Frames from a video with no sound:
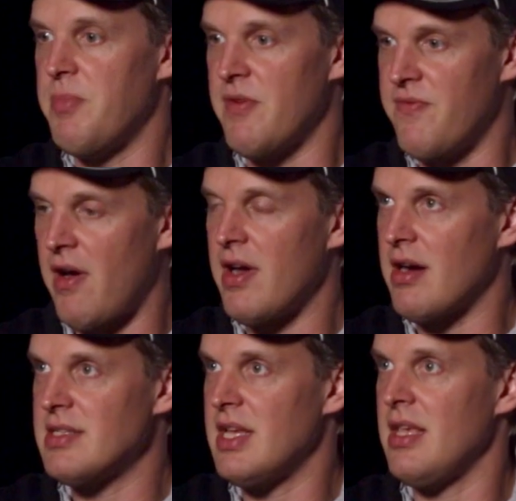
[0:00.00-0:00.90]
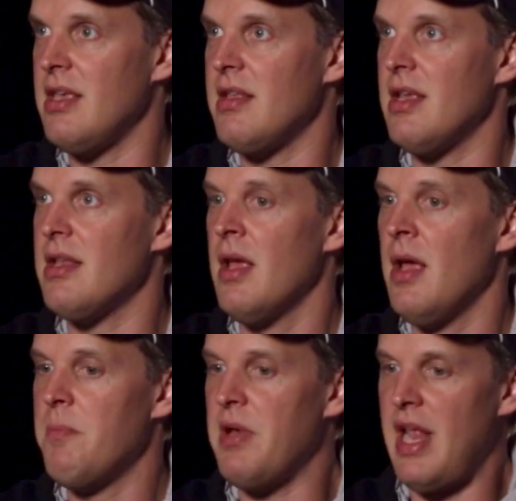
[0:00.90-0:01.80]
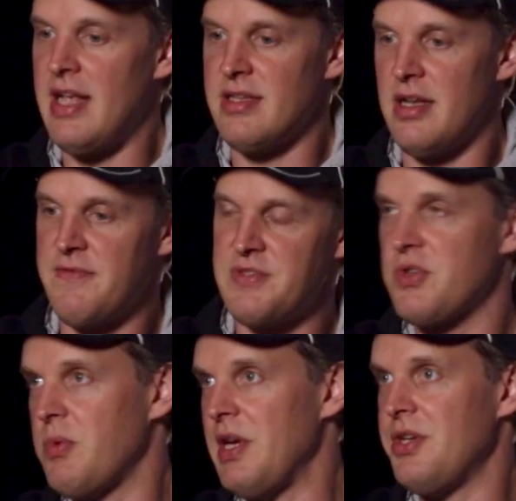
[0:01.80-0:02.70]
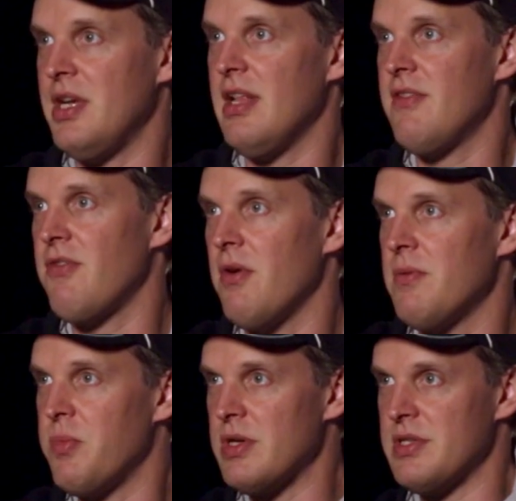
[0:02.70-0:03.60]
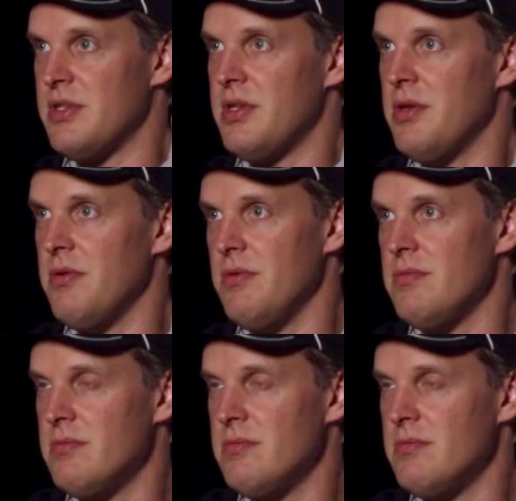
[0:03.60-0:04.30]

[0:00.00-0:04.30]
but very articulate, but has enough squish in it so it wasn't too,